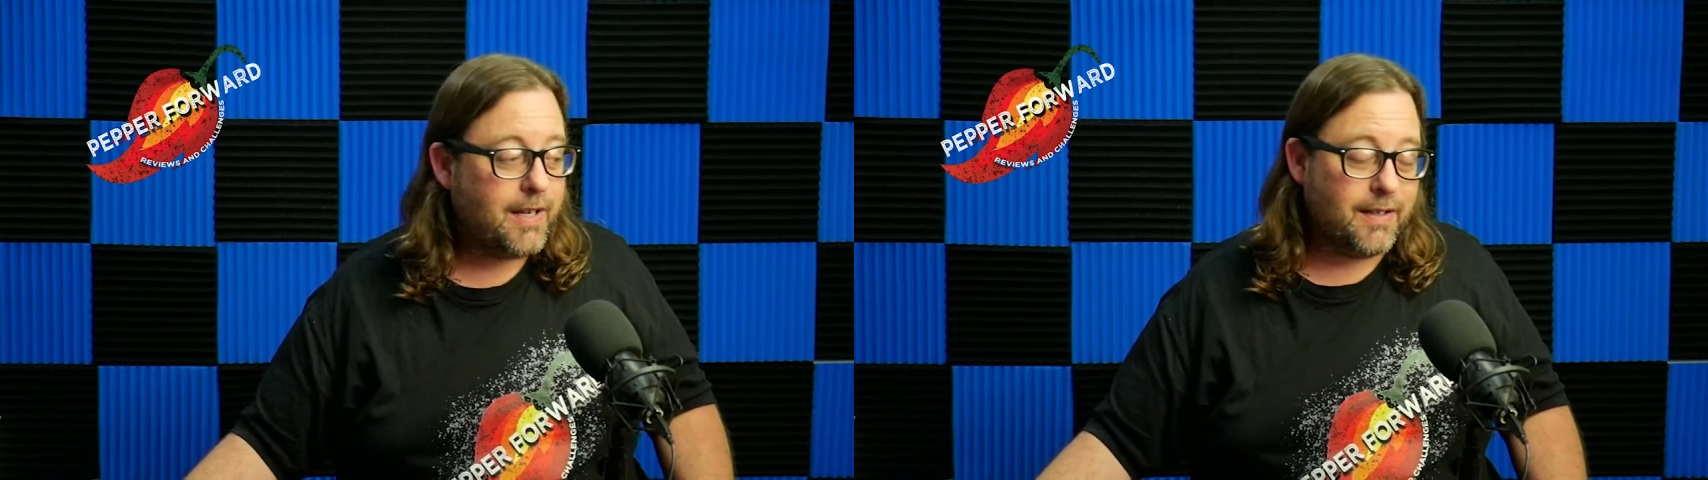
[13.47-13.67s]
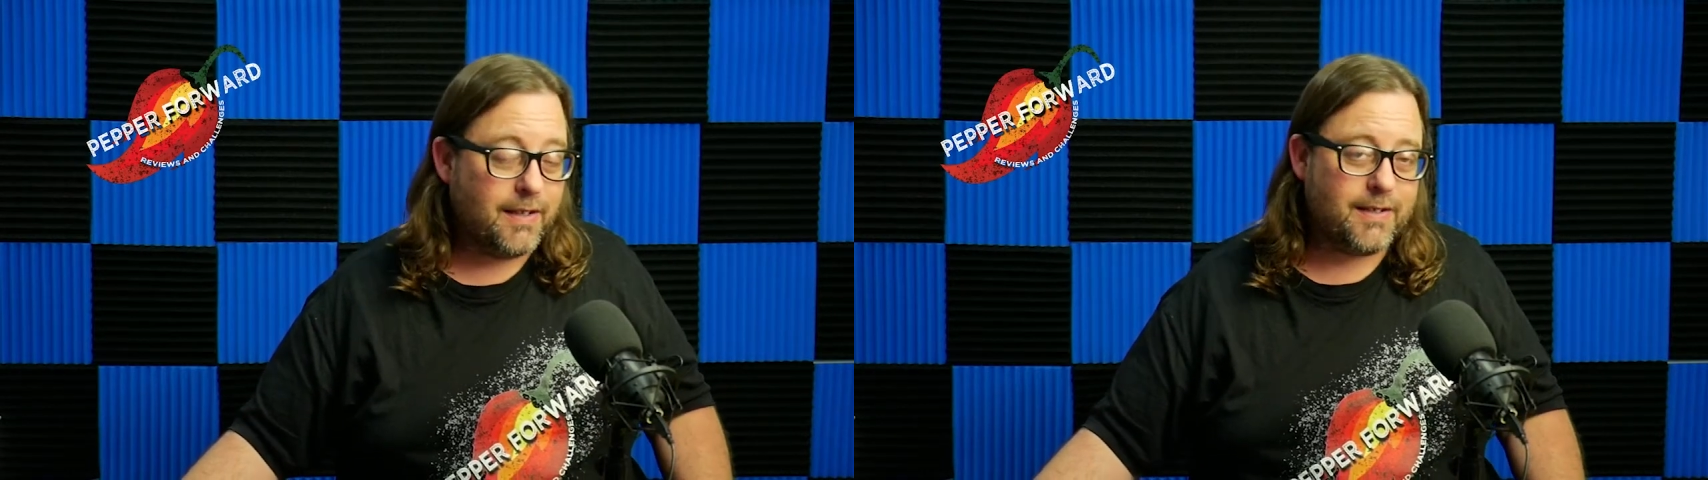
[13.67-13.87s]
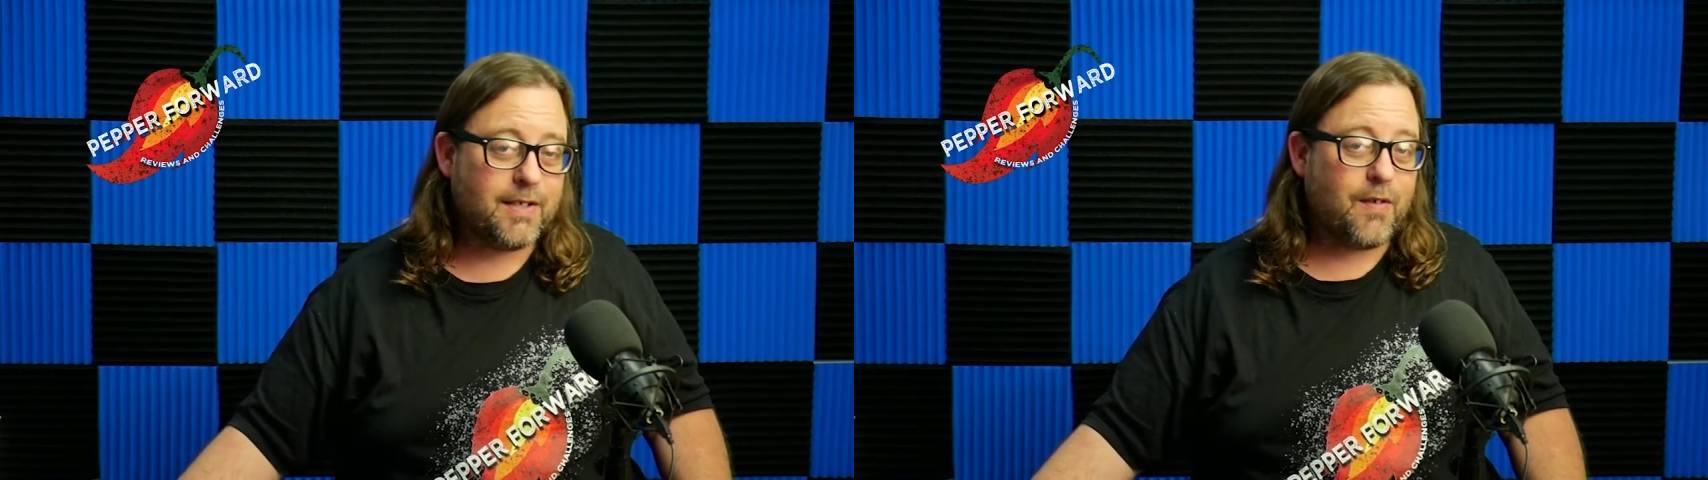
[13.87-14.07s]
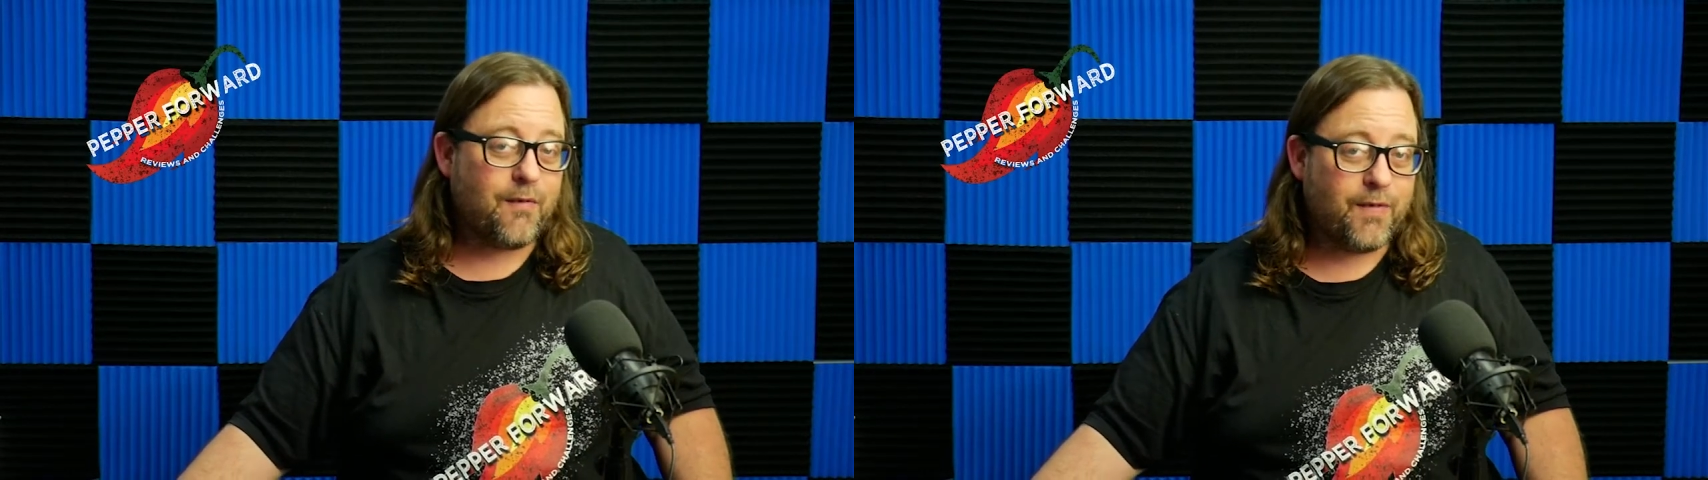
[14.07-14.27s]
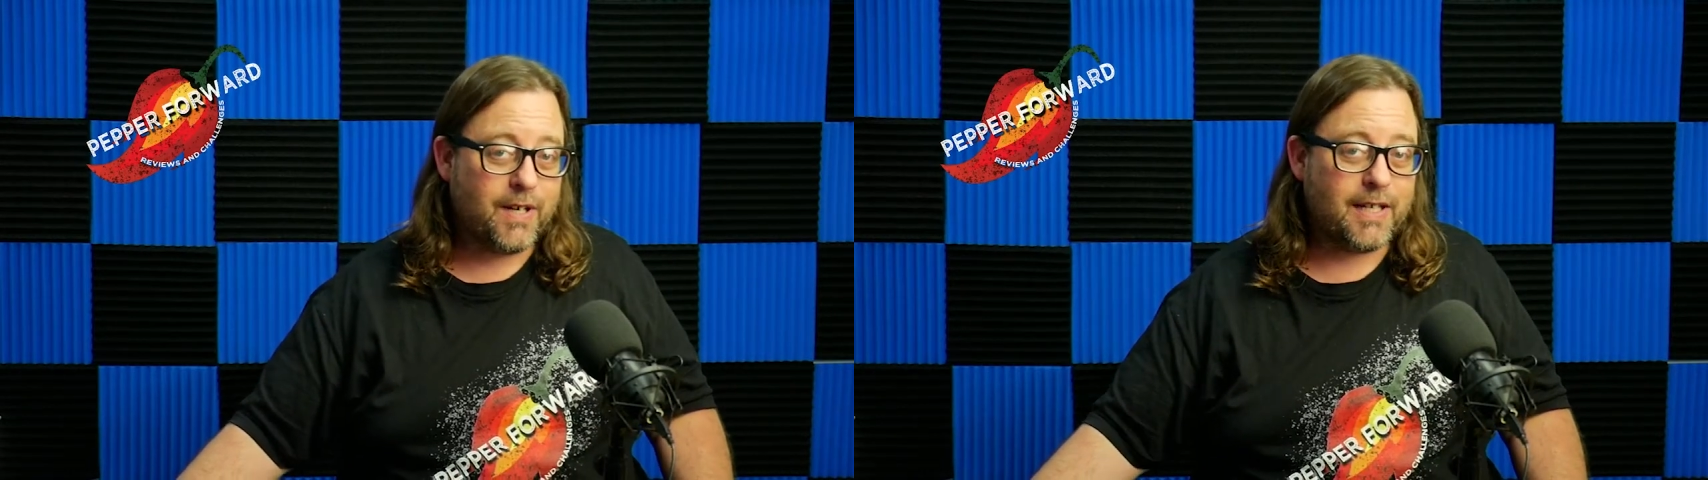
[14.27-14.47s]
This is a
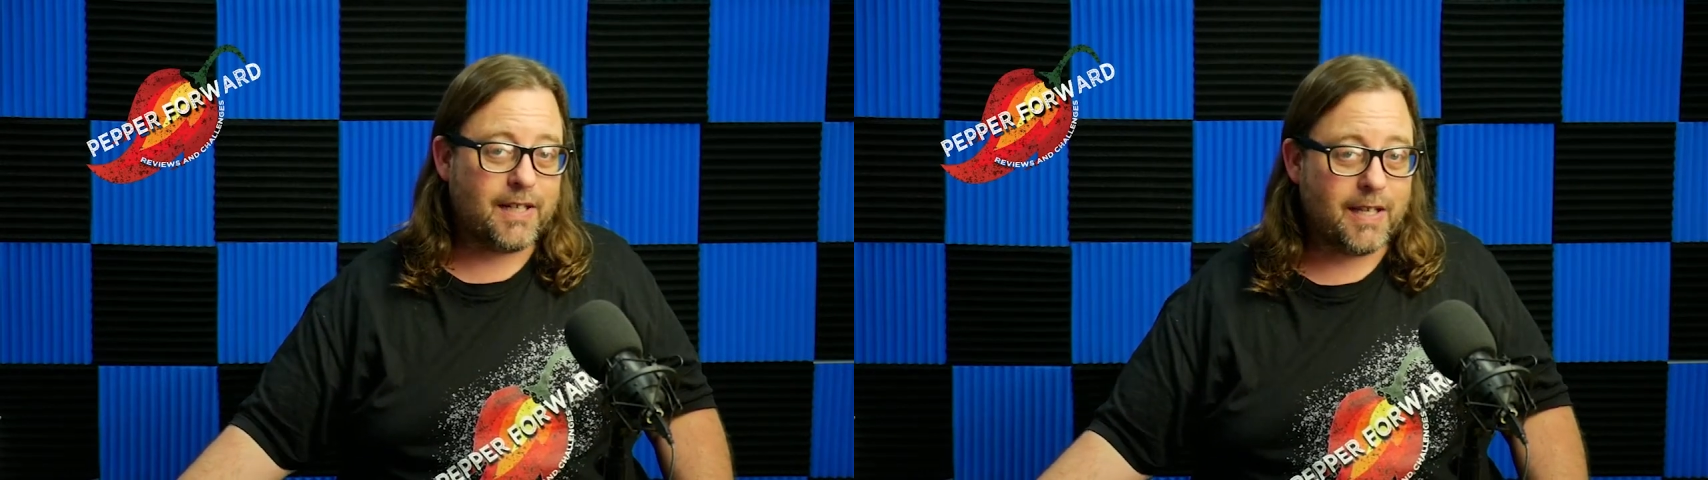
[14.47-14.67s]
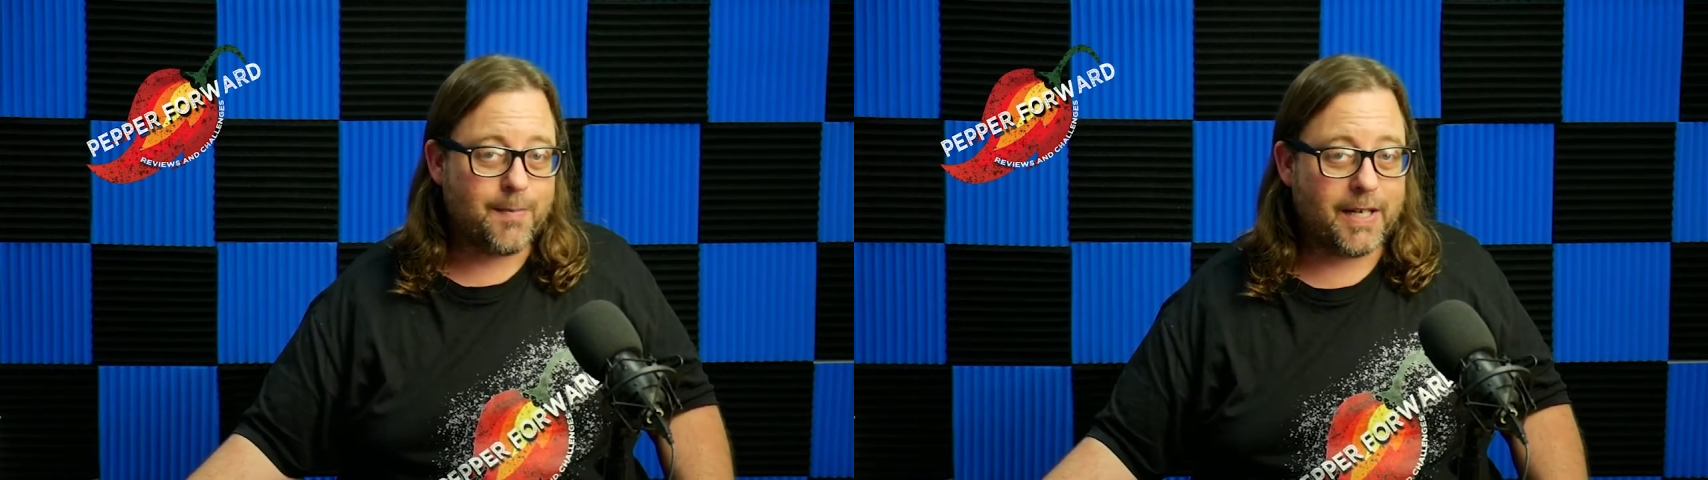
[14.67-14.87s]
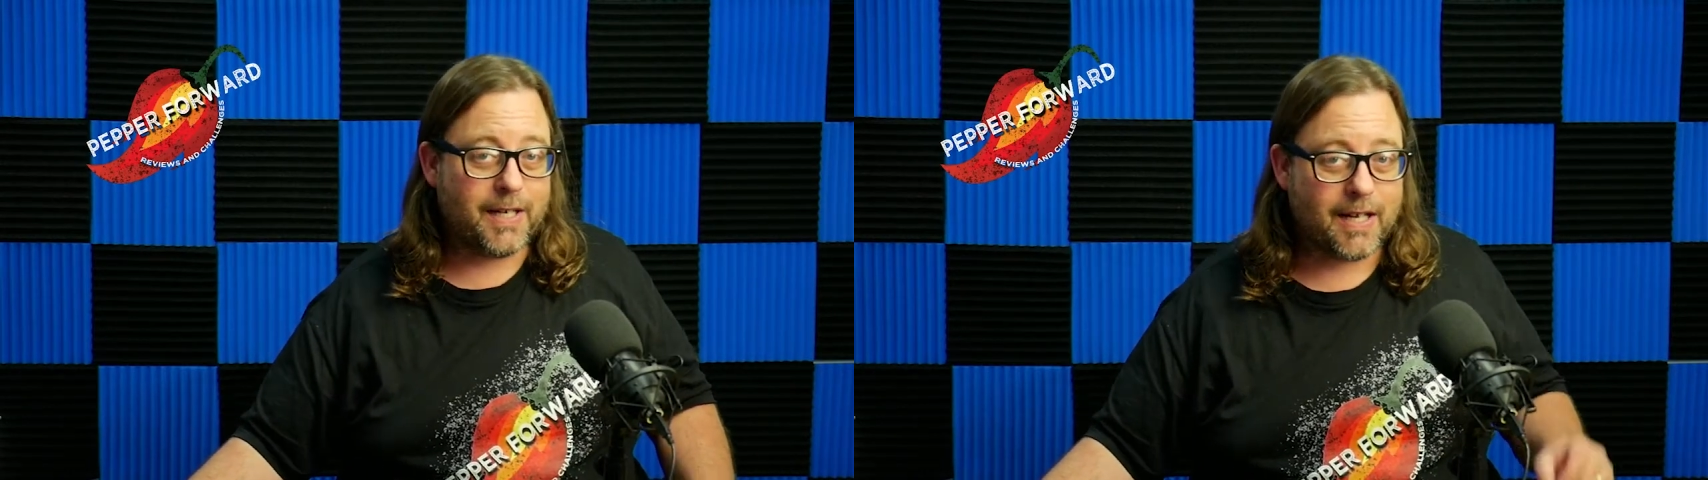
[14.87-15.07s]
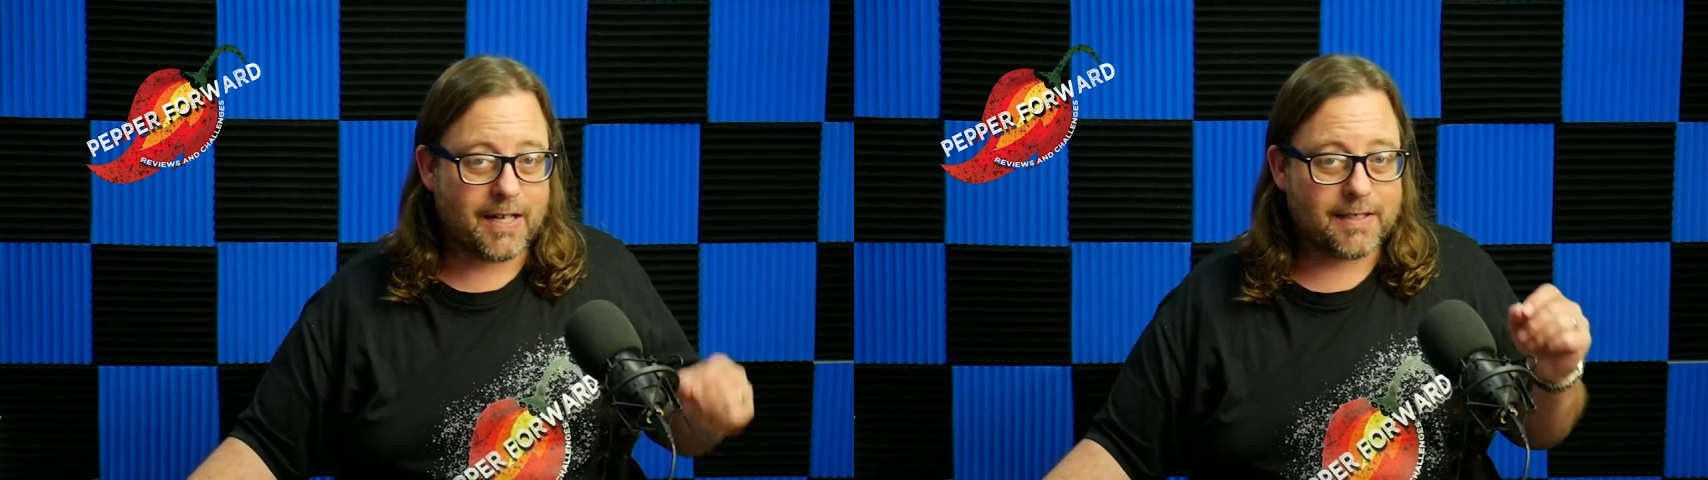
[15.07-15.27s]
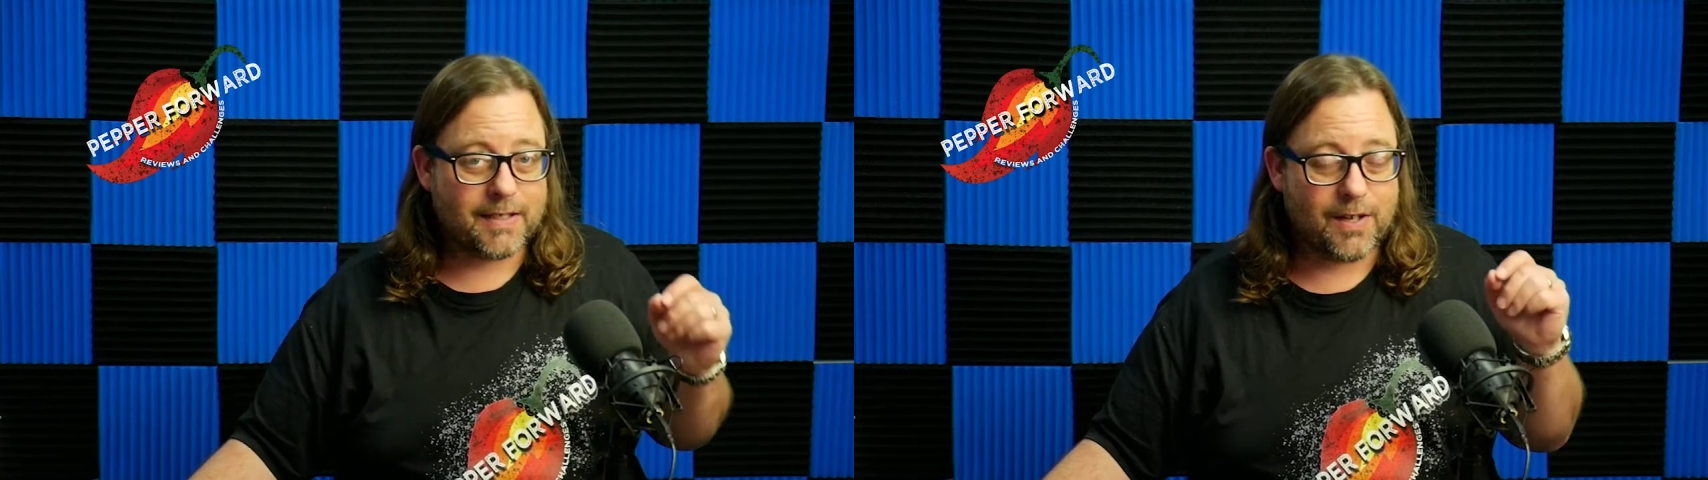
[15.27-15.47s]
very limited
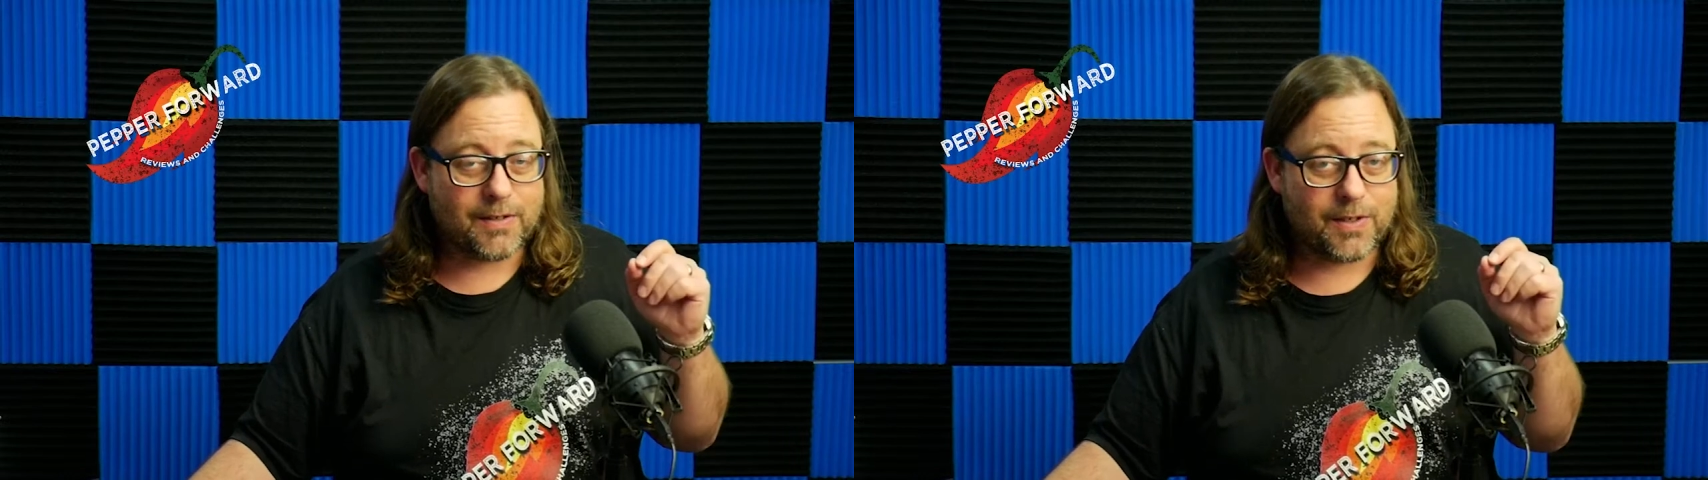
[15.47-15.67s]
hot sauce,